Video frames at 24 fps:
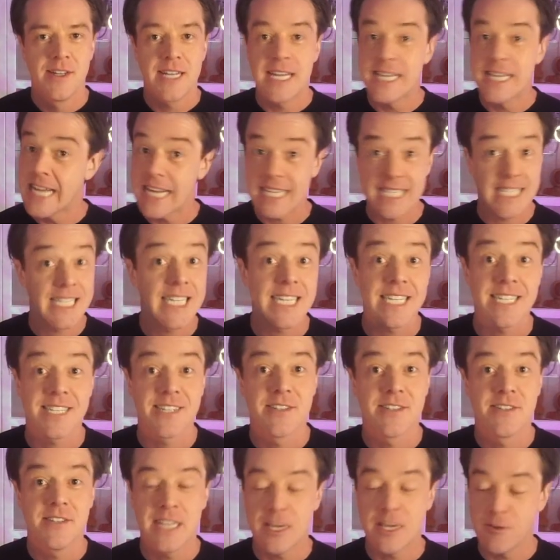And that's
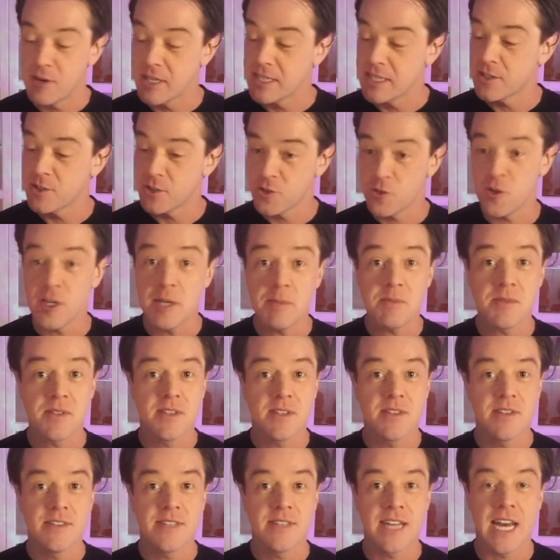it. They read the
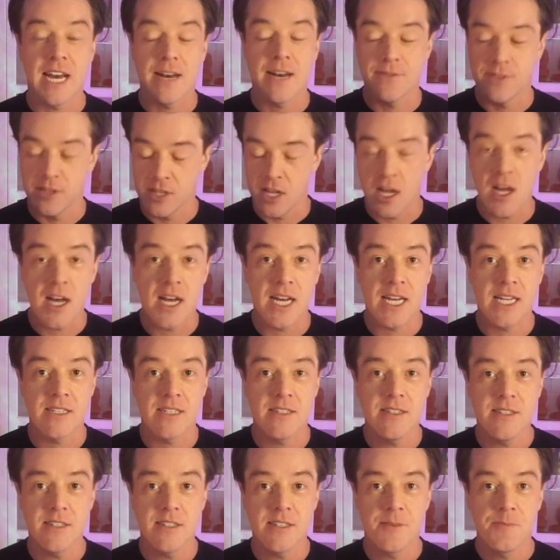script, they have
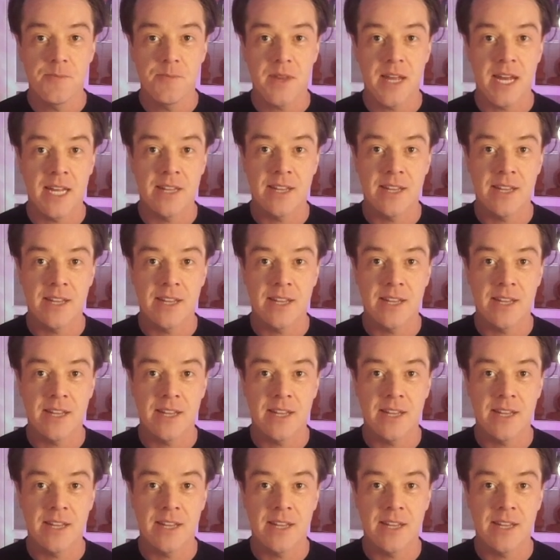lines,